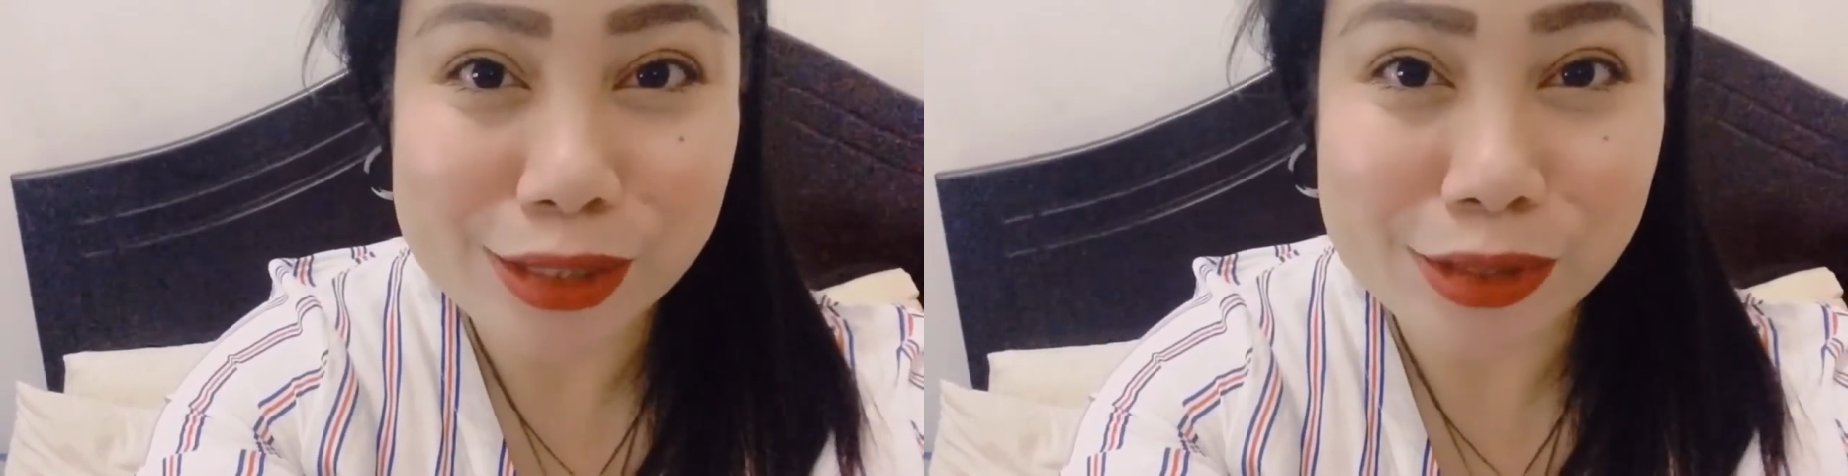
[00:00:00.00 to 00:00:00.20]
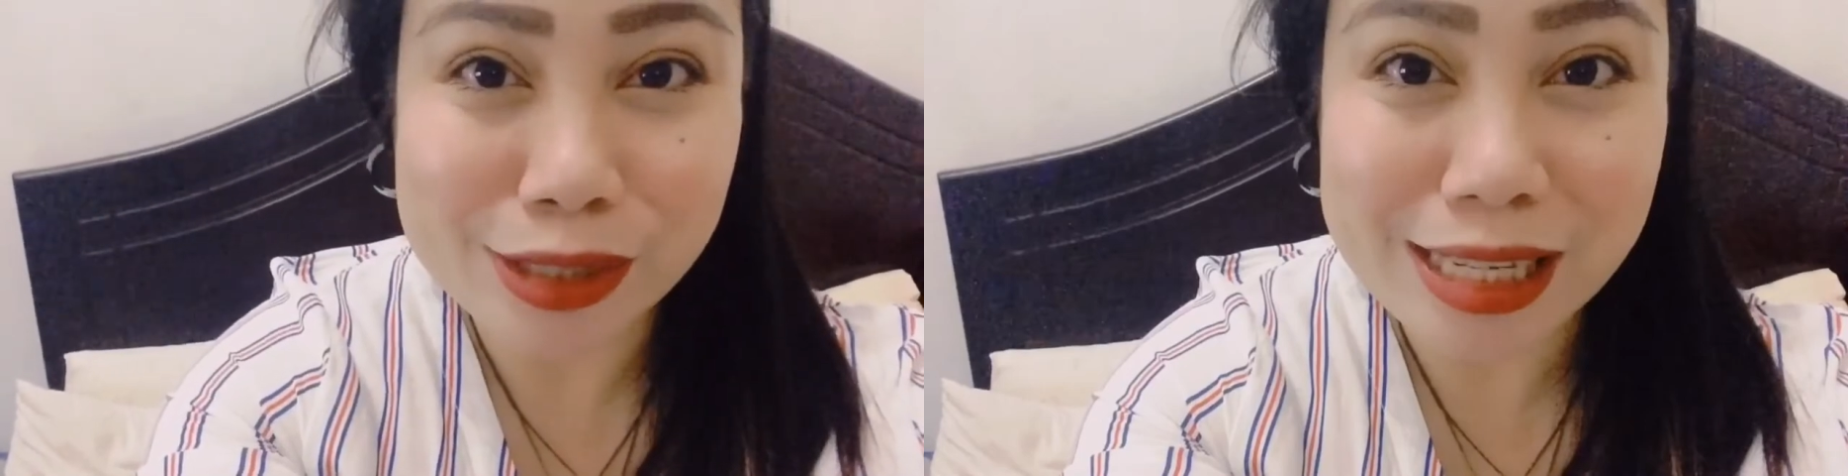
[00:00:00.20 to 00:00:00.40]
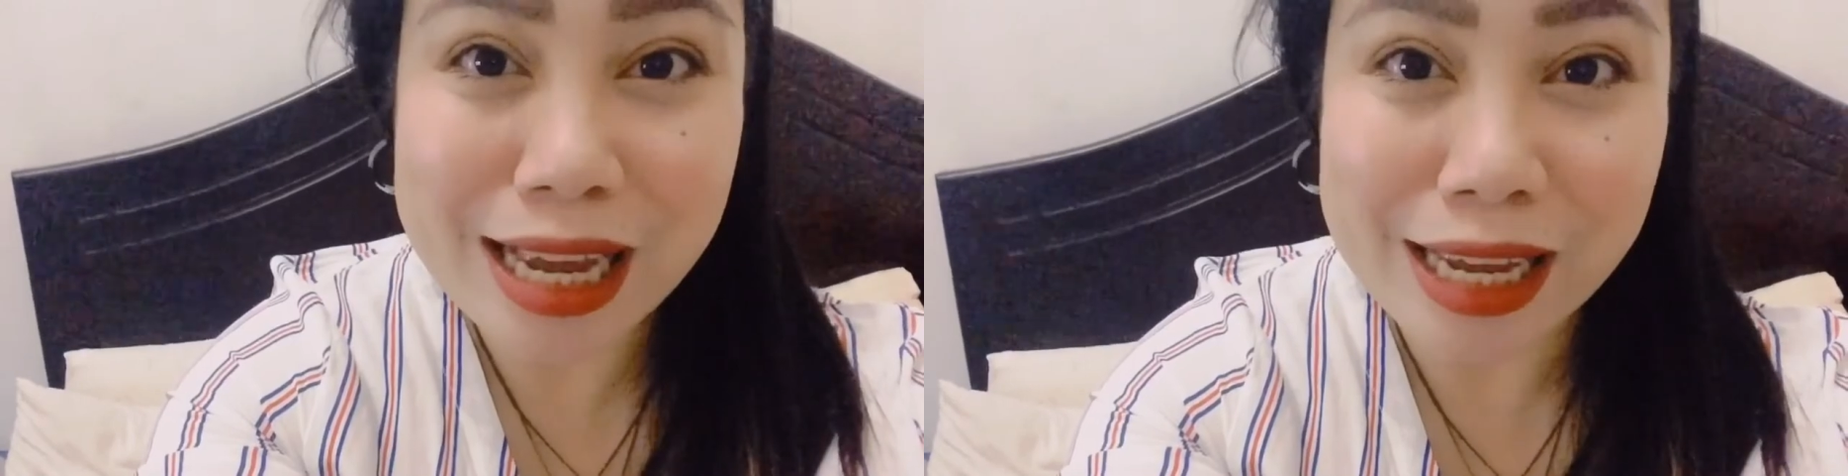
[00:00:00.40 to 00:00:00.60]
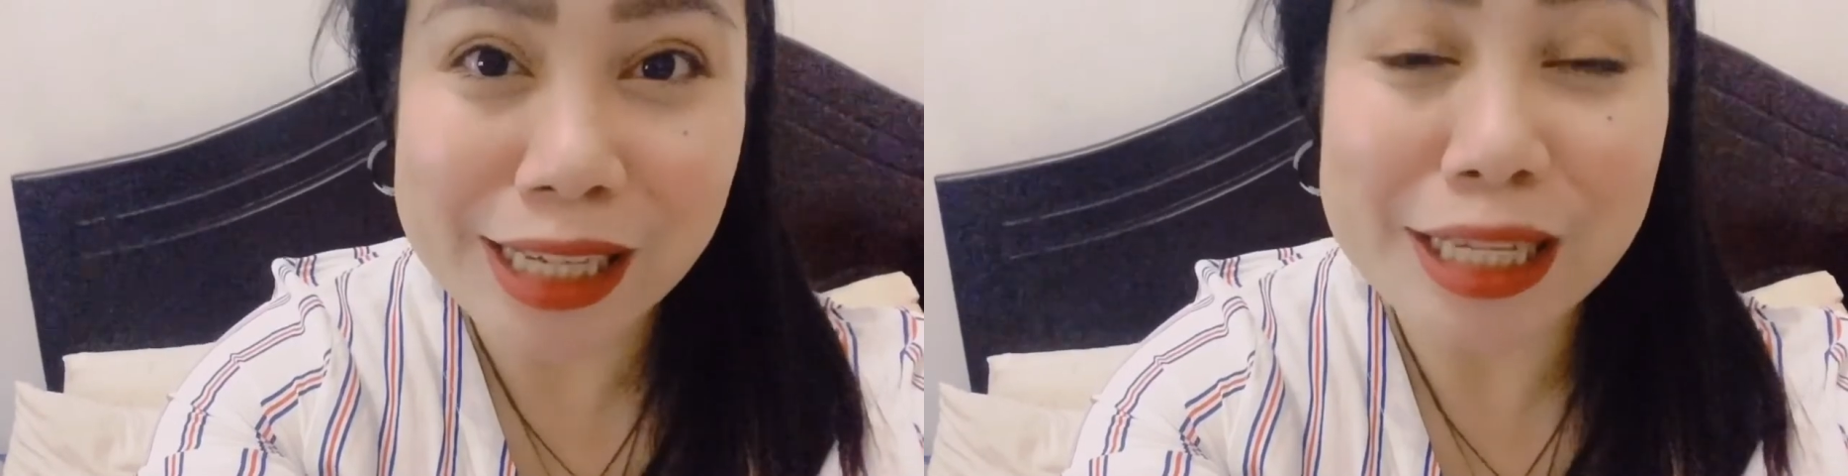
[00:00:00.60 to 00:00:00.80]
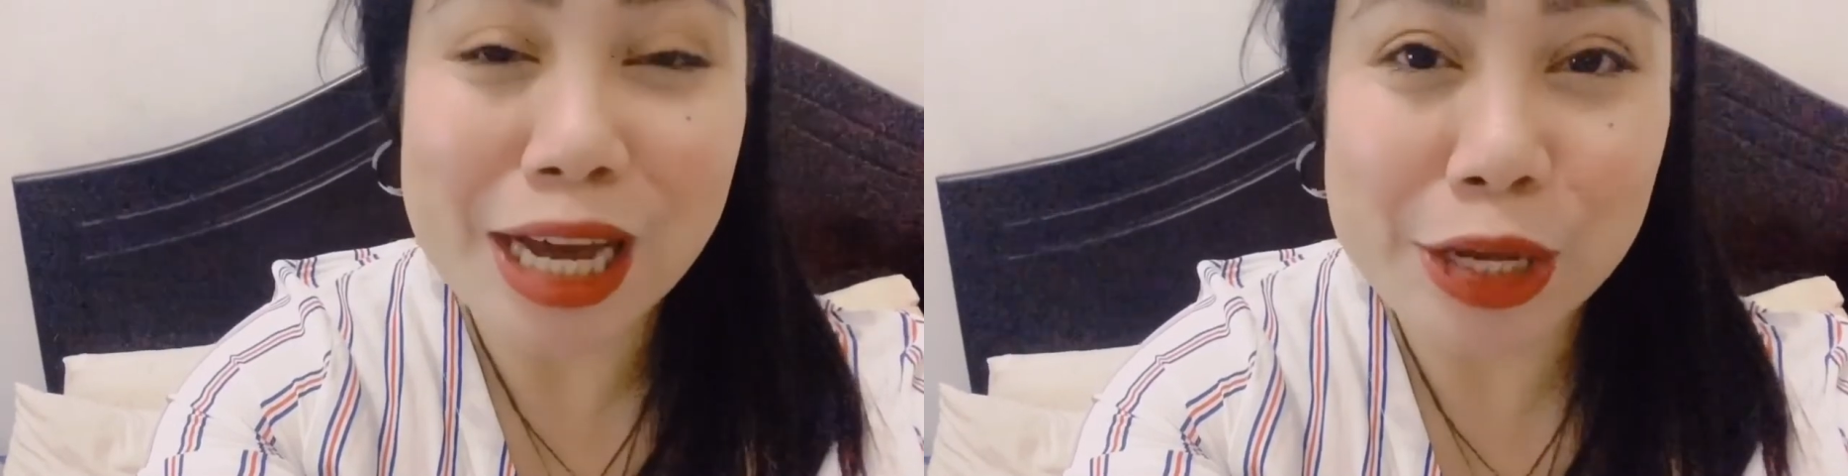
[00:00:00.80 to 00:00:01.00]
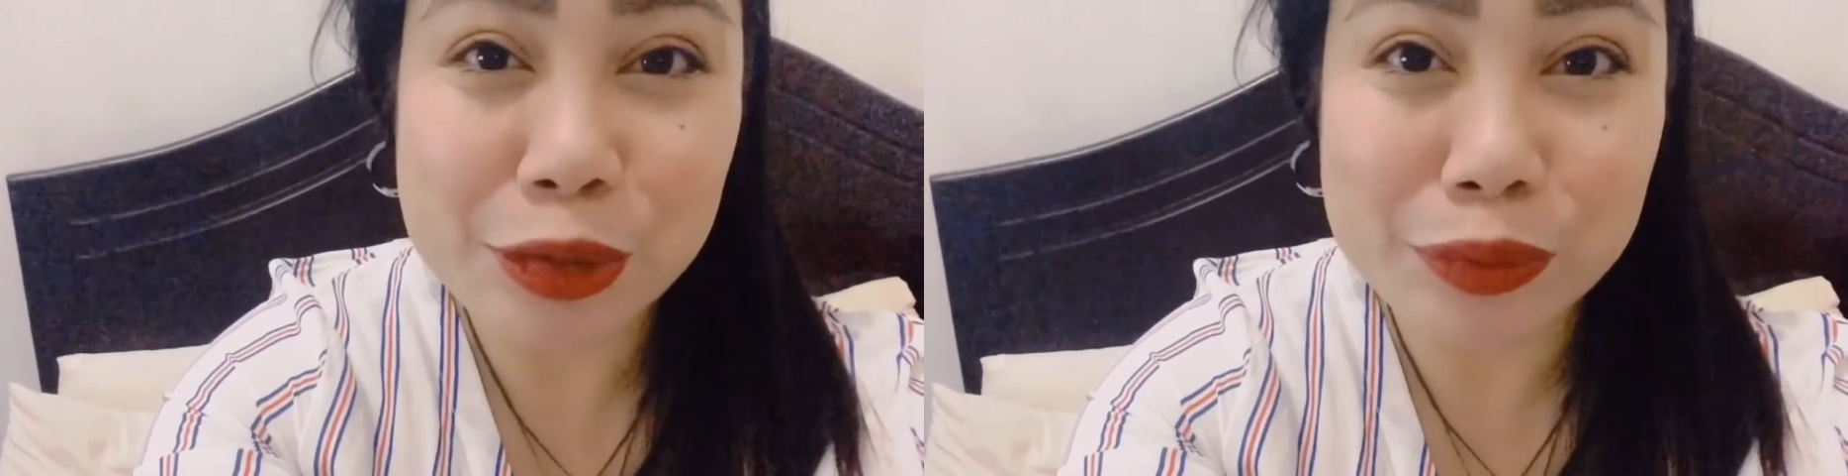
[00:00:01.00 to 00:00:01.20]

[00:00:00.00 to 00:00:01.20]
Today, I